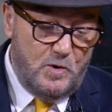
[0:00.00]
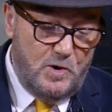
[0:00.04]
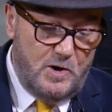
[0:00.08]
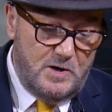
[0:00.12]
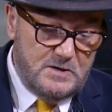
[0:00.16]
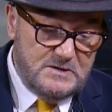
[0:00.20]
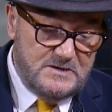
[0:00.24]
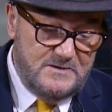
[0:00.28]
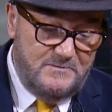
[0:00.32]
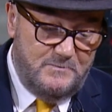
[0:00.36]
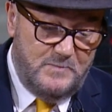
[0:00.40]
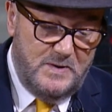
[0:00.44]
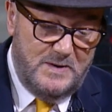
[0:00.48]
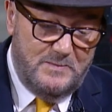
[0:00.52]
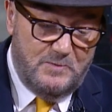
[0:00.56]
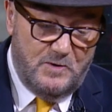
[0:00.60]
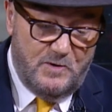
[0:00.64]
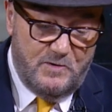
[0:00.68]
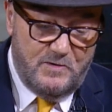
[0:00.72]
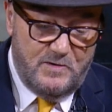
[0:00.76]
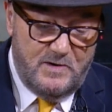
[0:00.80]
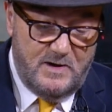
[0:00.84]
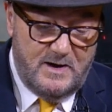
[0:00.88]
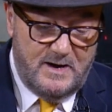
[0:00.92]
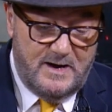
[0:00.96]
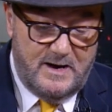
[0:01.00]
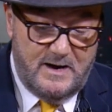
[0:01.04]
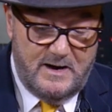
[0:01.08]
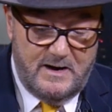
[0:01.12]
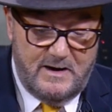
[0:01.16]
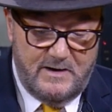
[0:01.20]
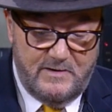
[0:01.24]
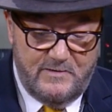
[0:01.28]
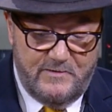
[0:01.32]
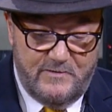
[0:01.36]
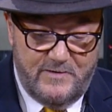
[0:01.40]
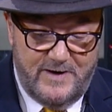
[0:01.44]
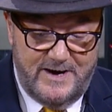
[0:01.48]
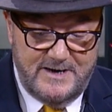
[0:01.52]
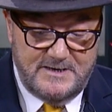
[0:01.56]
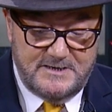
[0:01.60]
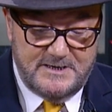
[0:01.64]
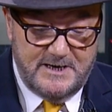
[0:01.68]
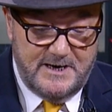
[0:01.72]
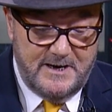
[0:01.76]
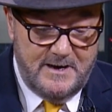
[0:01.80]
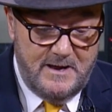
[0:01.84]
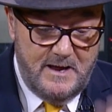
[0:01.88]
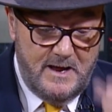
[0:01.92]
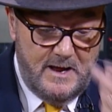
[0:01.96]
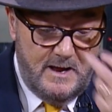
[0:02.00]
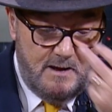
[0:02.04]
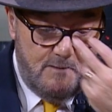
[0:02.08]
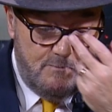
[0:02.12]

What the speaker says: lots of people writing,